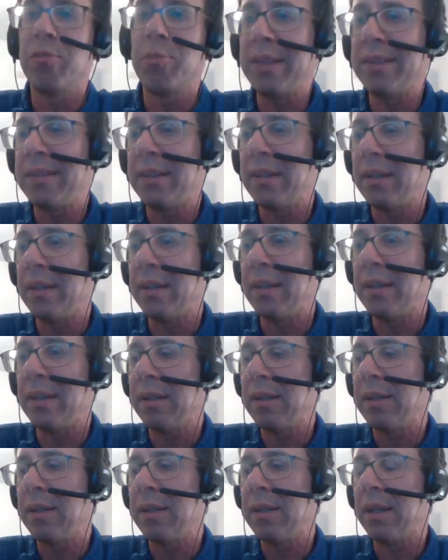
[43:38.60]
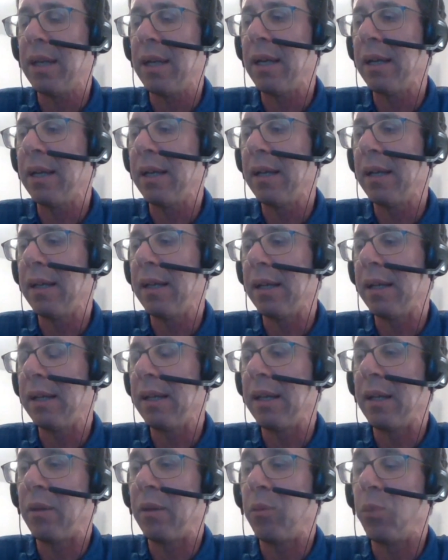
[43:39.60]
president
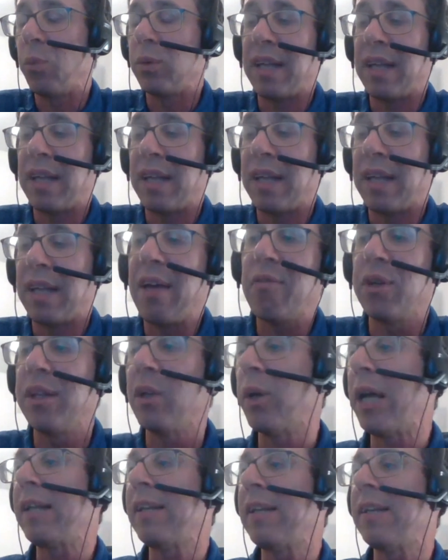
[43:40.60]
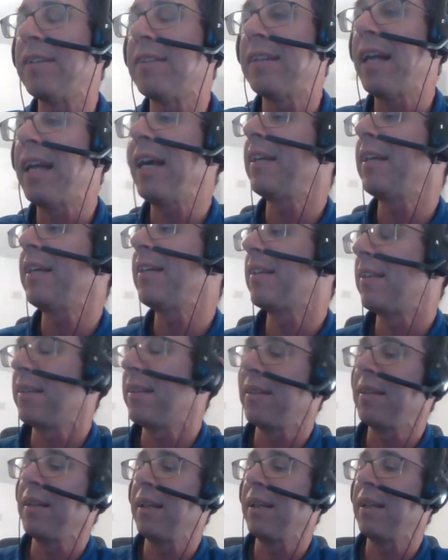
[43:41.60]
that was ever in the United
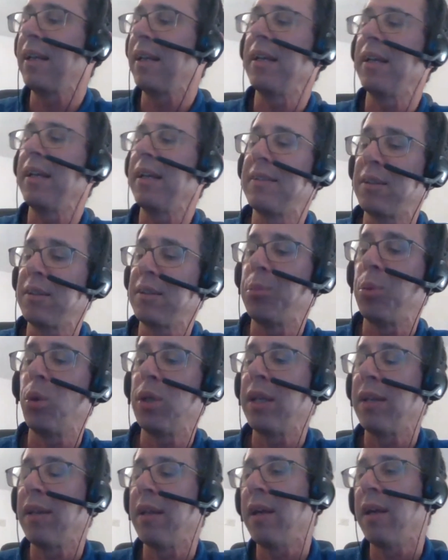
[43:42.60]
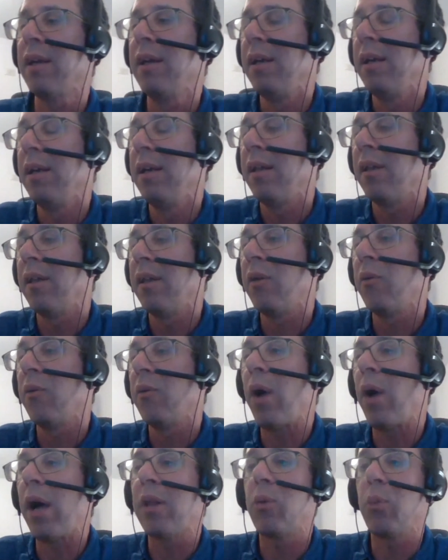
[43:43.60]
States, supporting the
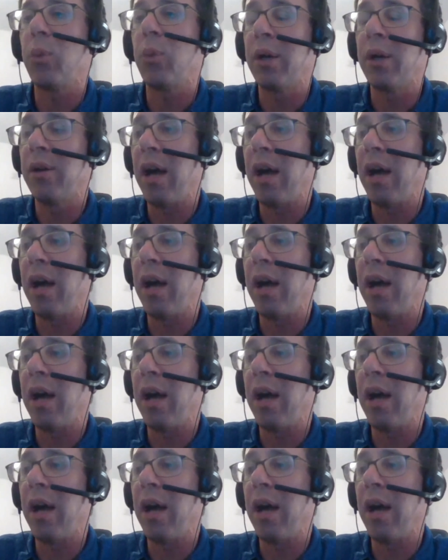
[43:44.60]
right-wing